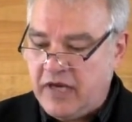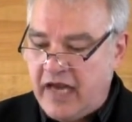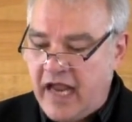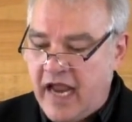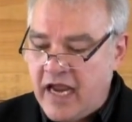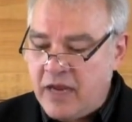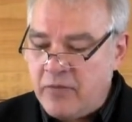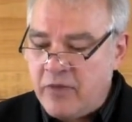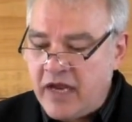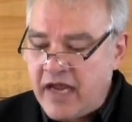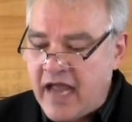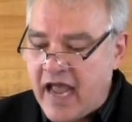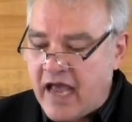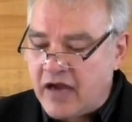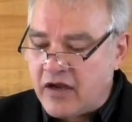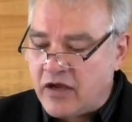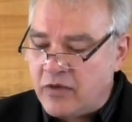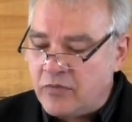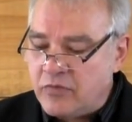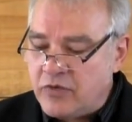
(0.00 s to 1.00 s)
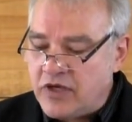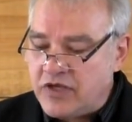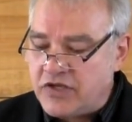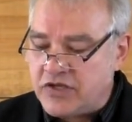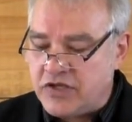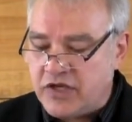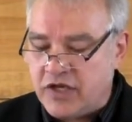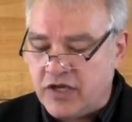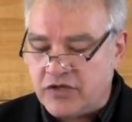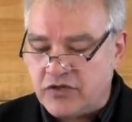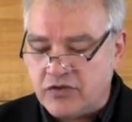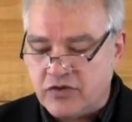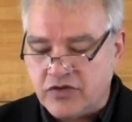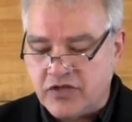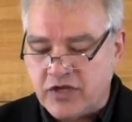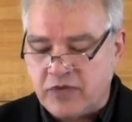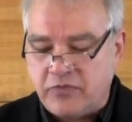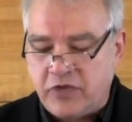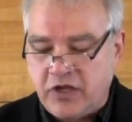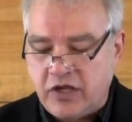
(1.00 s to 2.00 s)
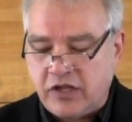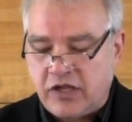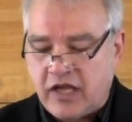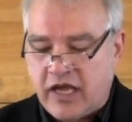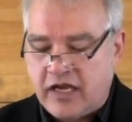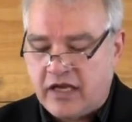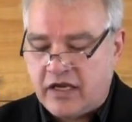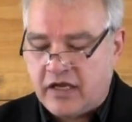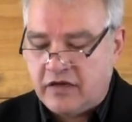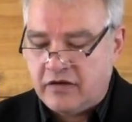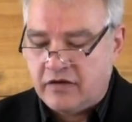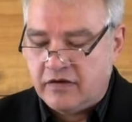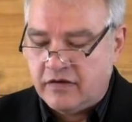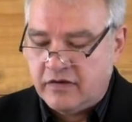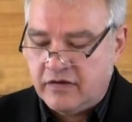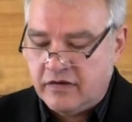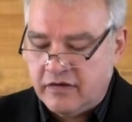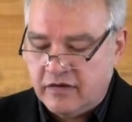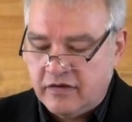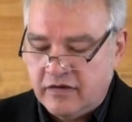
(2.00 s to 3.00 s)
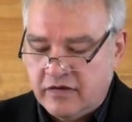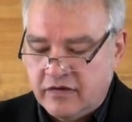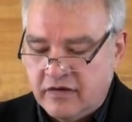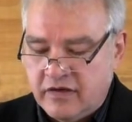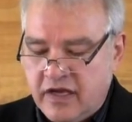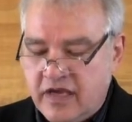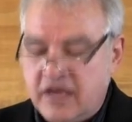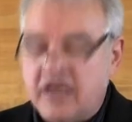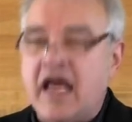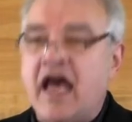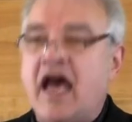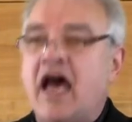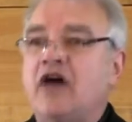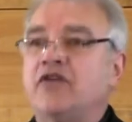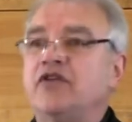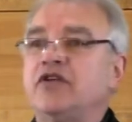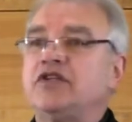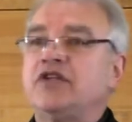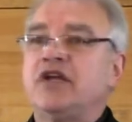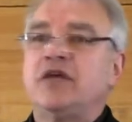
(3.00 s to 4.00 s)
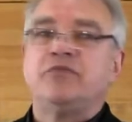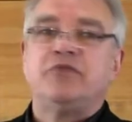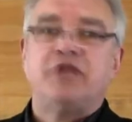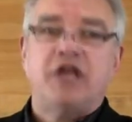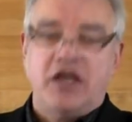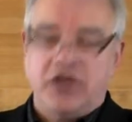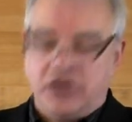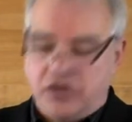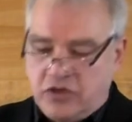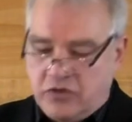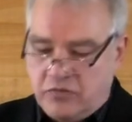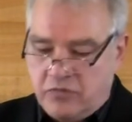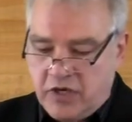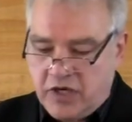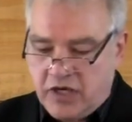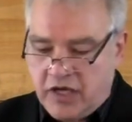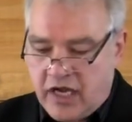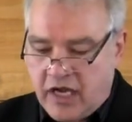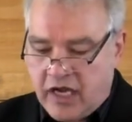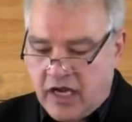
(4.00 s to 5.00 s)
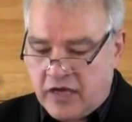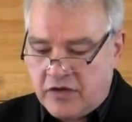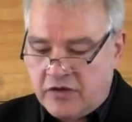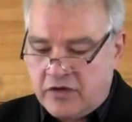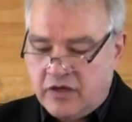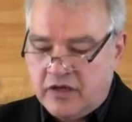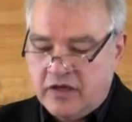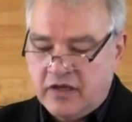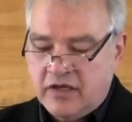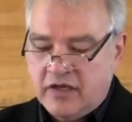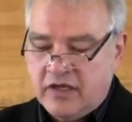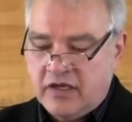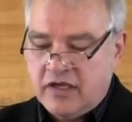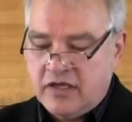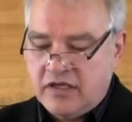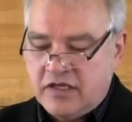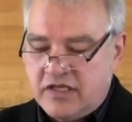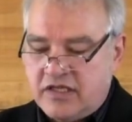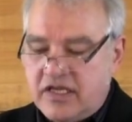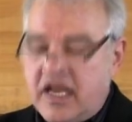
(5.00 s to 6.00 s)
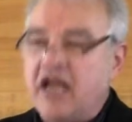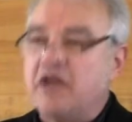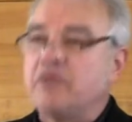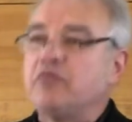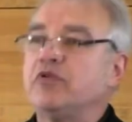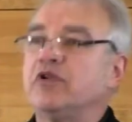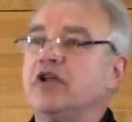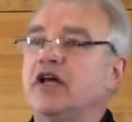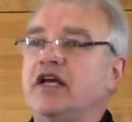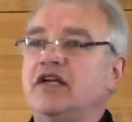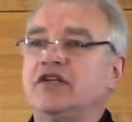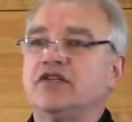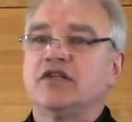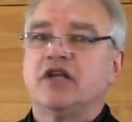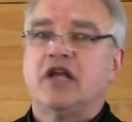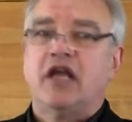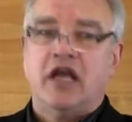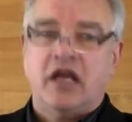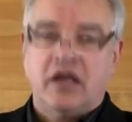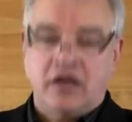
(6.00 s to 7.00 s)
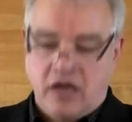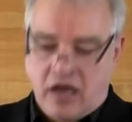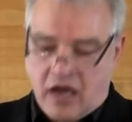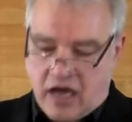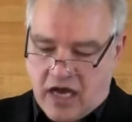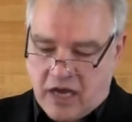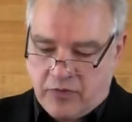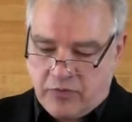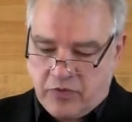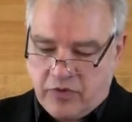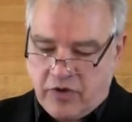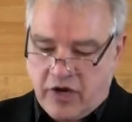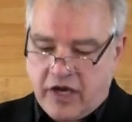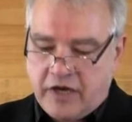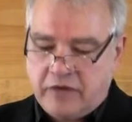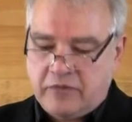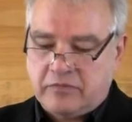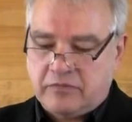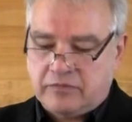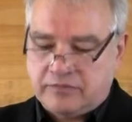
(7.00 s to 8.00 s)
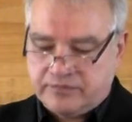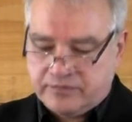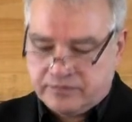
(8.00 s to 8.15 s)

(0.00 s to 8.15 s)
but aiming at omniscience or something like it. And now the temptation began to take place and operate.